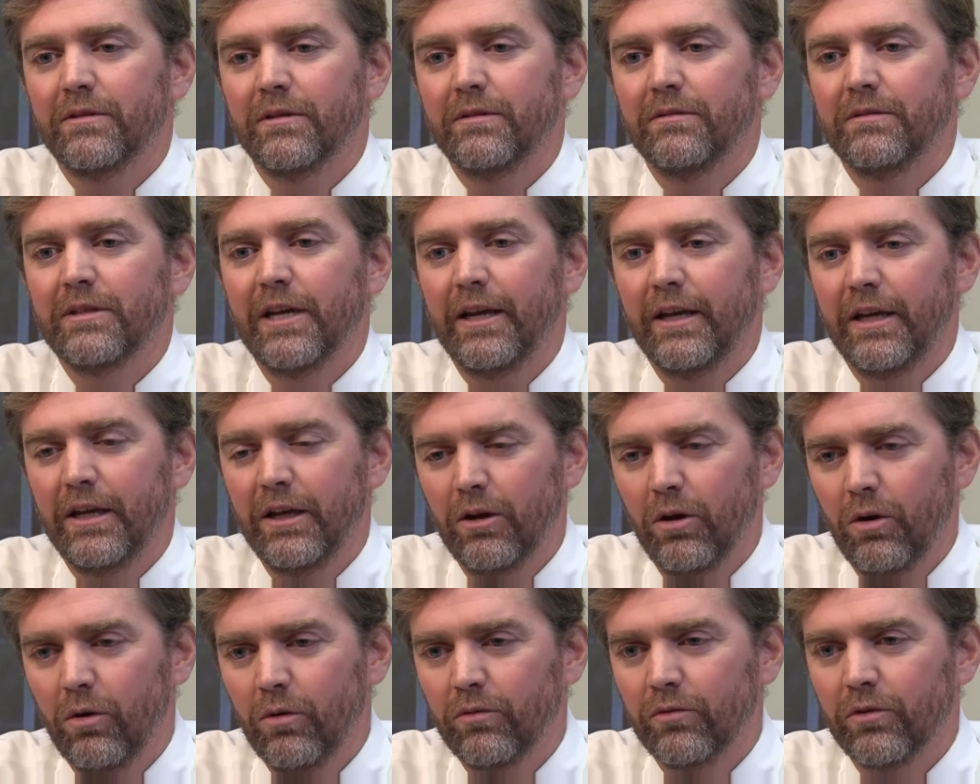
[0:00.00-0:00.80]

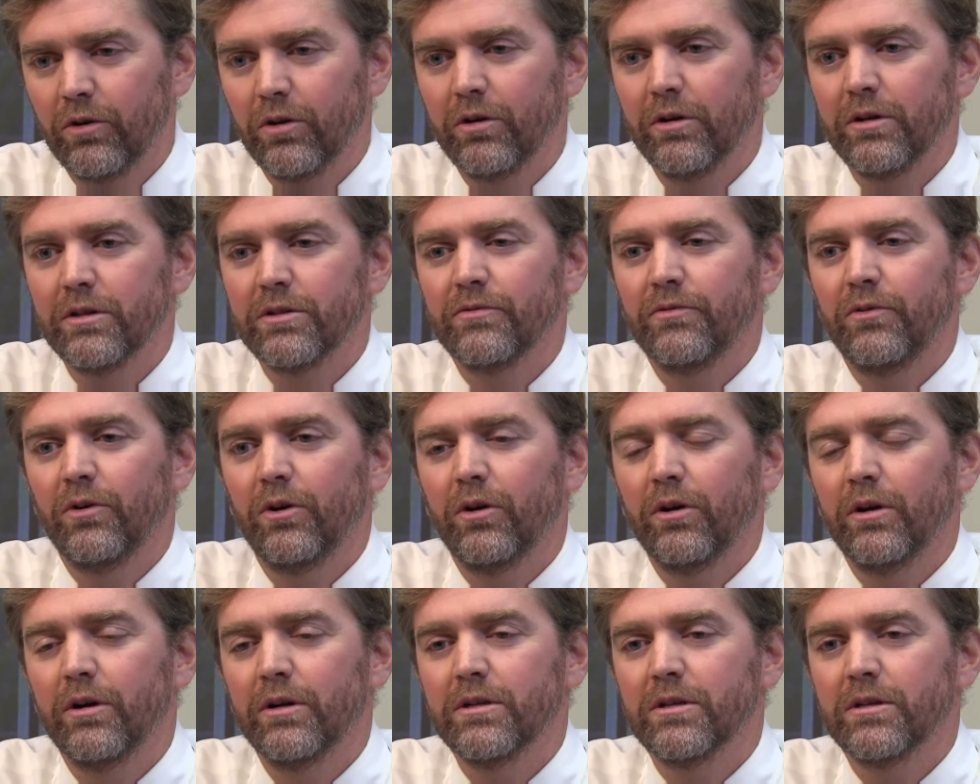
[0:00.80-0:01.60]
taking over as
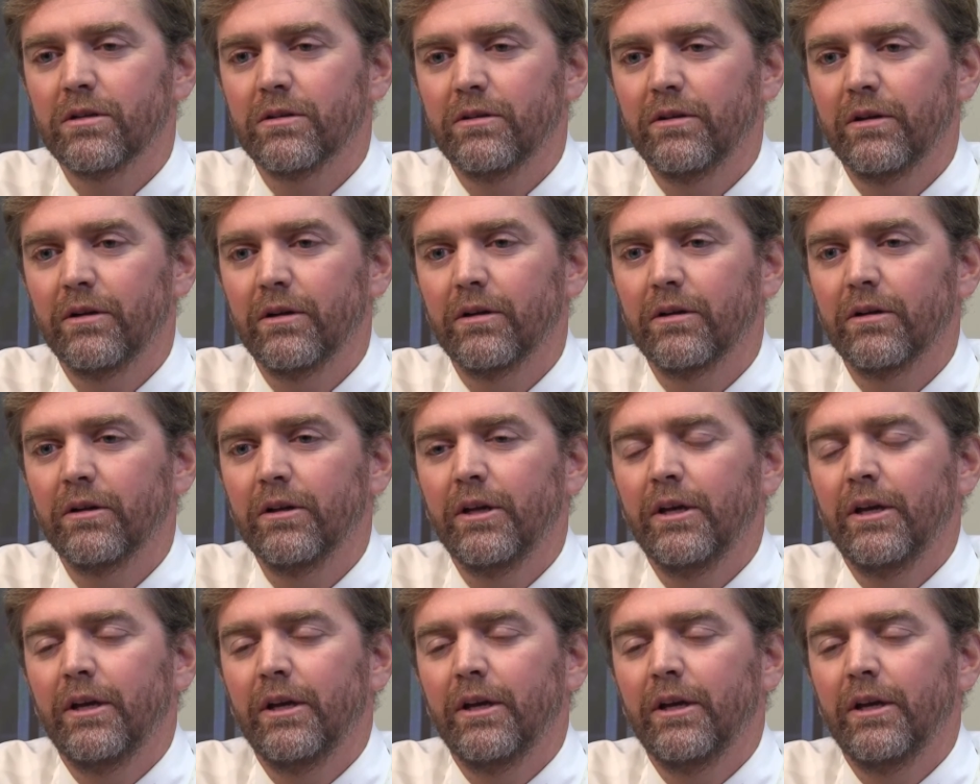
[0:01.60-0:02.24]
far as their